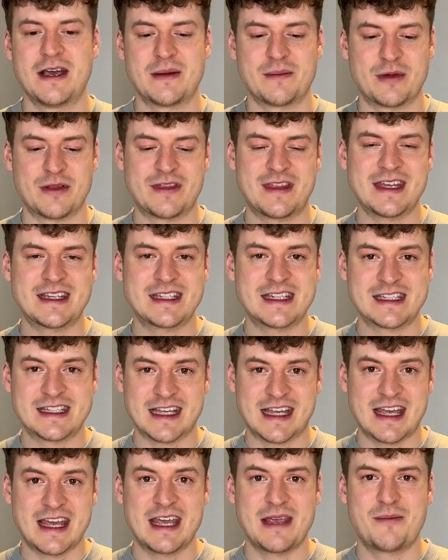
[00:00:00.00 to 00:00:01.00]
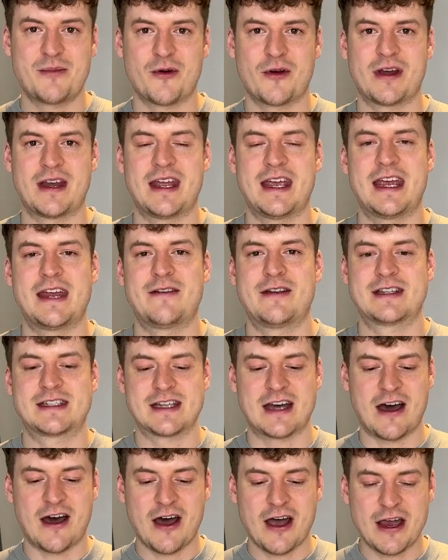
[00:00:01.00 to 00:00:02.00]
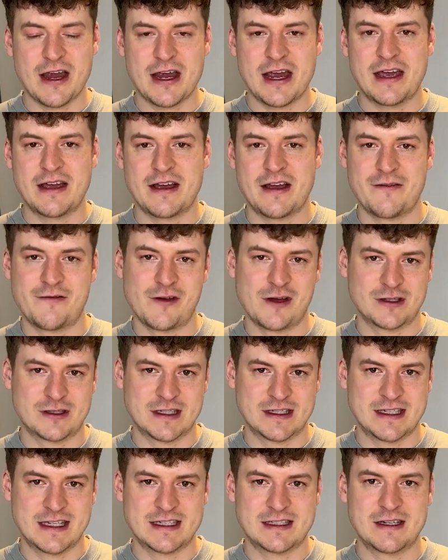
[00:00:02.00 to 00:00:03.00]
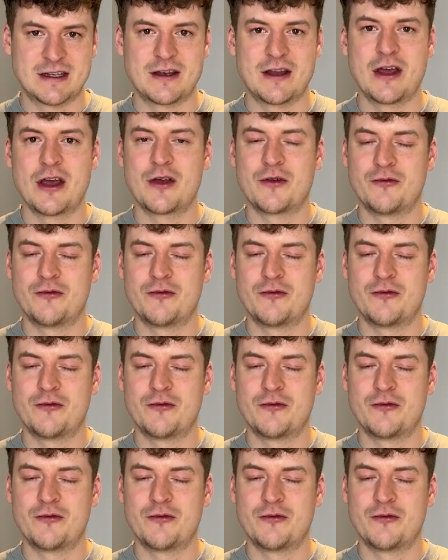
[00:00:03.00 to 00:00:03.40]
But this is the key point here, is to hire a virtual assistant,